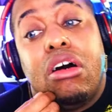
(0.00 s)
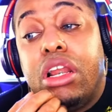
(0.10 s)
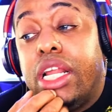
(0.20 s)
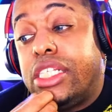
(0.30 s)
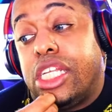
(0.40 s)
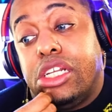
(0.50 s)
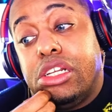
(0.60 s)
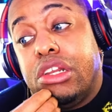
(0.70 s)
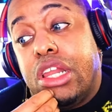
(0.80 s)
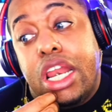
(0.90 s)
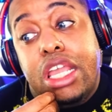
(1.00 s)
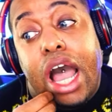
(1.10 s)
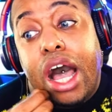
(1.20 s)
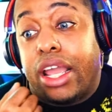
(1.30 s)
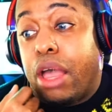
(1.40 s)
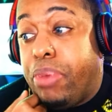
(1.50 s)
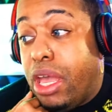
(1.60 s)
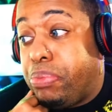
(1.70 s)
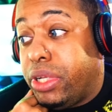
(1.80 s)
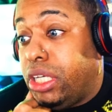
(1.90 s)
Listen, none of y'all get
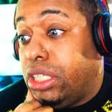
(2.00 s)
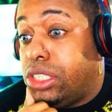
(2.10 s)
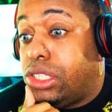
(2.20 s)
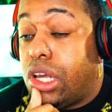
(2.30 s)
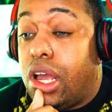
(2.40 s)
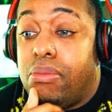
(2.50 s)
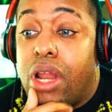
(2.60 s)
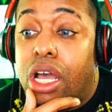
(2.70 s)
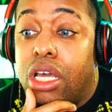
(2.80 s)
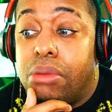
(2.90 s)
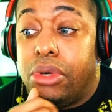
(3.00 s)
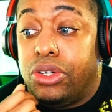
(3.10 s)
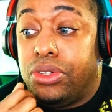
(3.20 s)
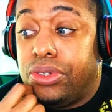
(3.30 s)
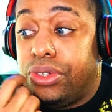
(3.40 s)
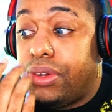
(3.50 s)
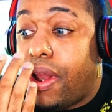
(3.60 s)
bit, please. I'm not in the mood.